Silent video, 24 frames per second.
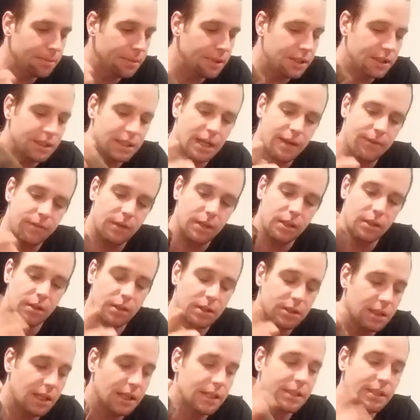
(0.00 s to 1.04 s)
but it definitely
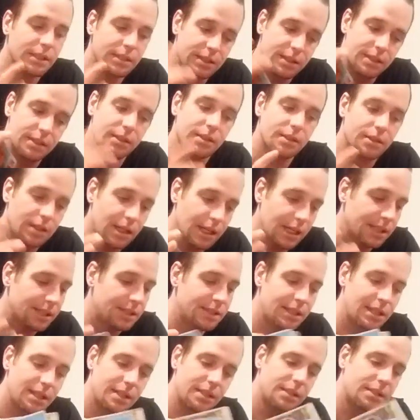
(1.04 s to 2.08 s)
looks like this is, like I
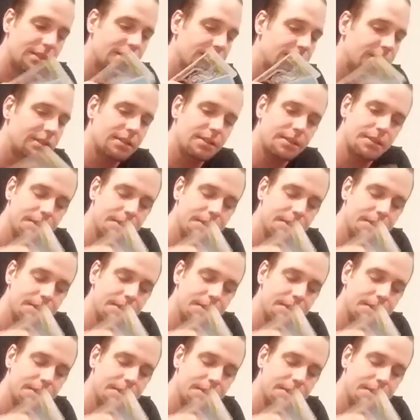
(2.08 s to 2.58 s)
said, this is